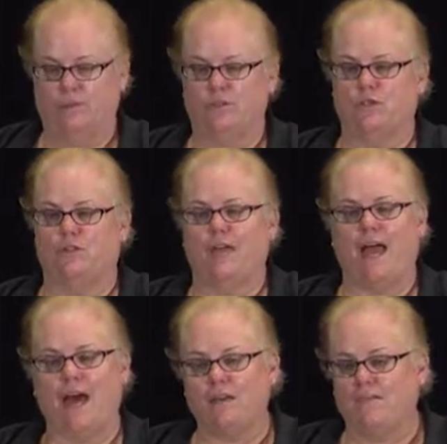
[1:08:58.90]
So if they
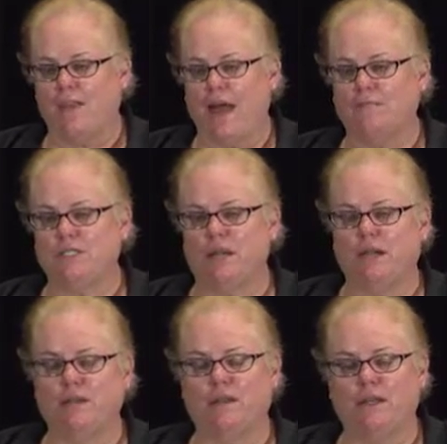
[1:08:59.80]
had a flap
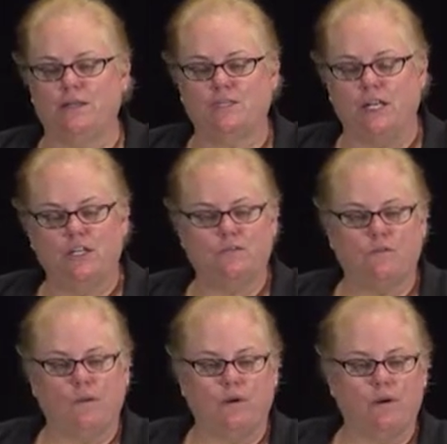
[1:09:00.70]
done in a stage
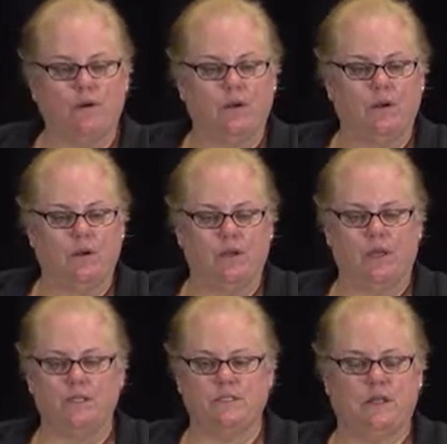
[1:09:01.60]
4,
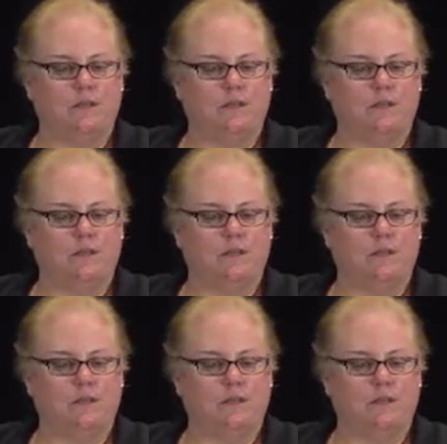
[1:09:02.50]
and